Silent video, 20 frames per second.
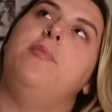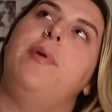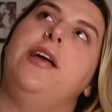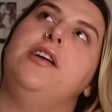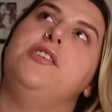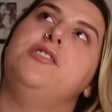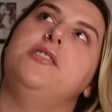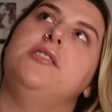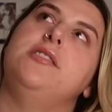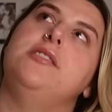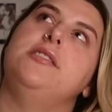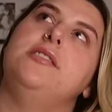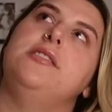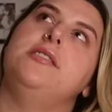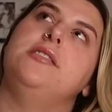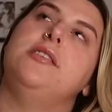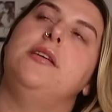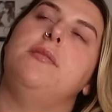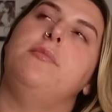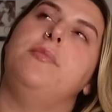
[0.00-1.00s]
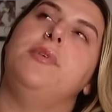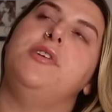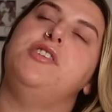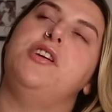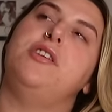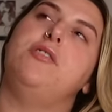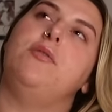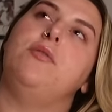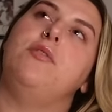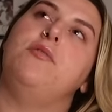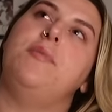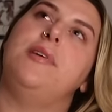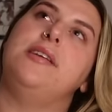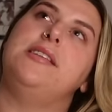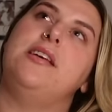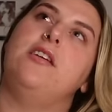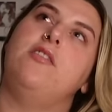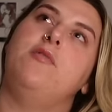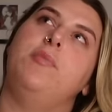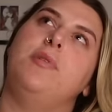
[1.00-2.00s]
patience and be gentle with
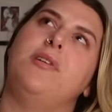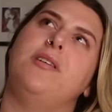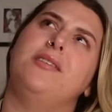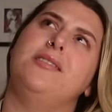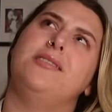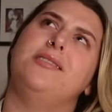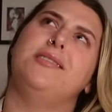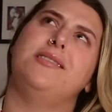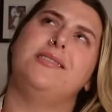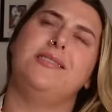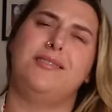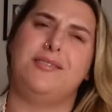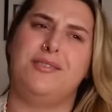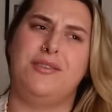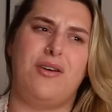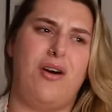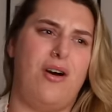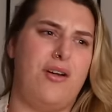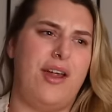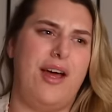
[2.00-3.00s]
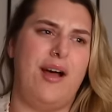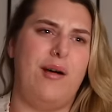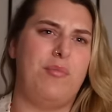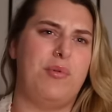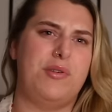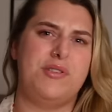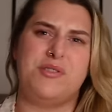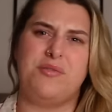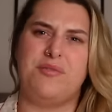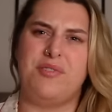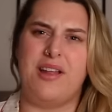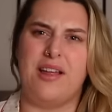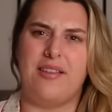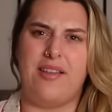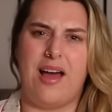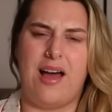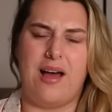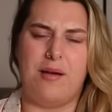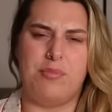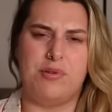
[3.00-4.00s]
myself because you can't help when something like
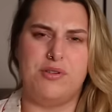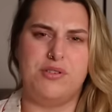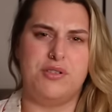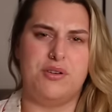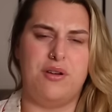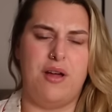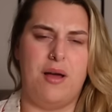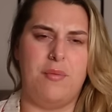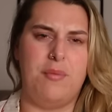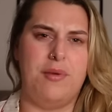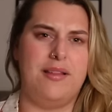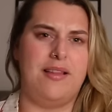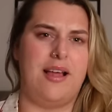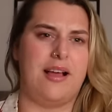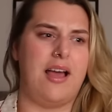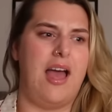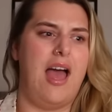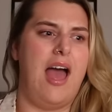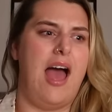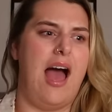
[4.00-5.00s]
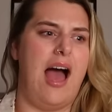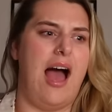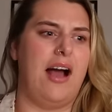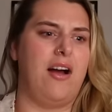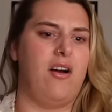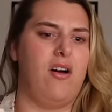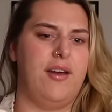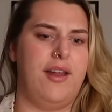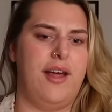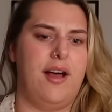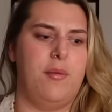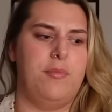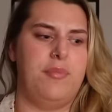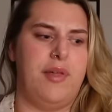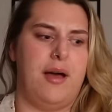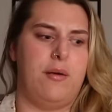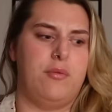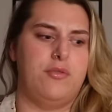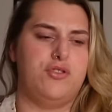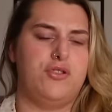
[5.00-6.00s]
that happens. You know what I mean? Like I can't help
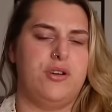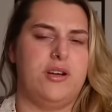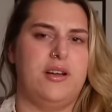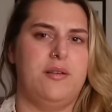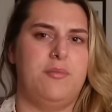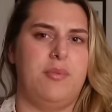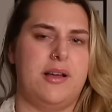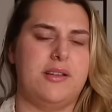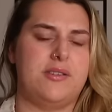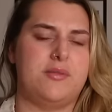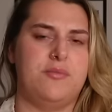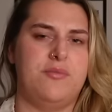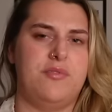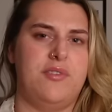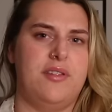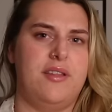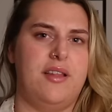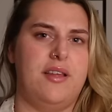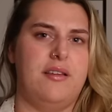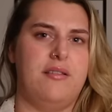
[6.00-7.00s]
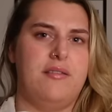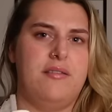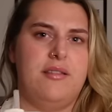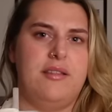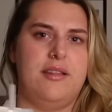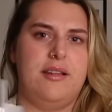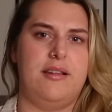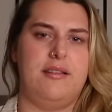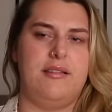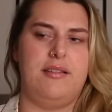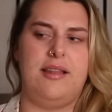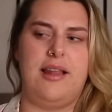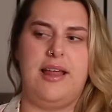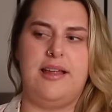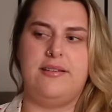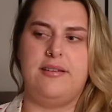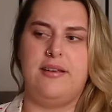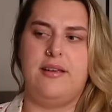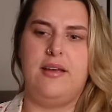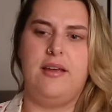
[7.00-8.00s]
that I was triggered by something that
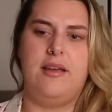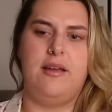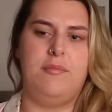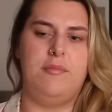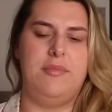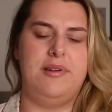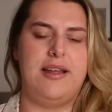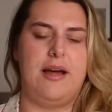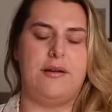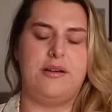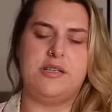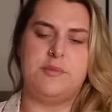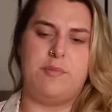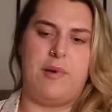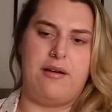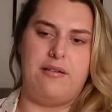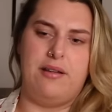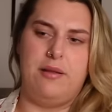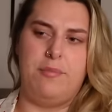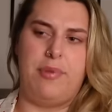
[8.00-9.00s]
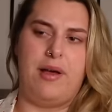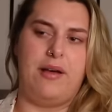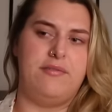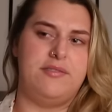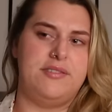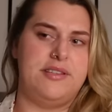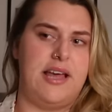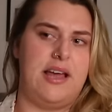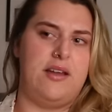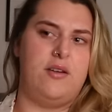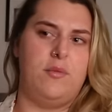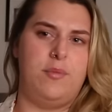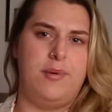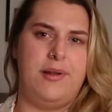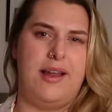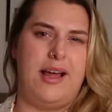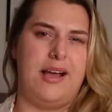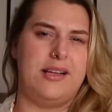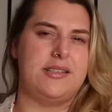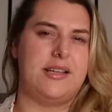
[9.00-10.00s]
led me down a spiraling path to end up
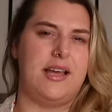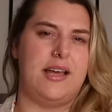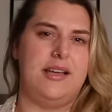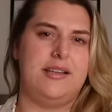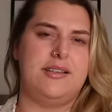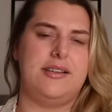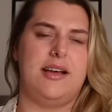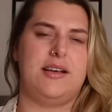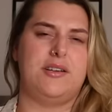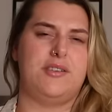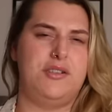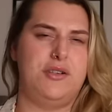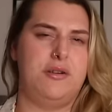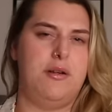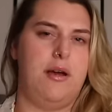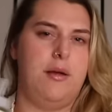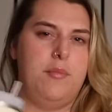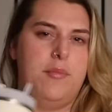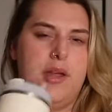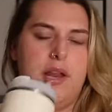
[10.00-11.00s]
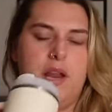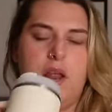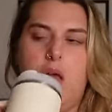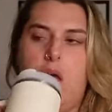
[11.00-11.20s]
in an anxiety attack. Do you know what I mean?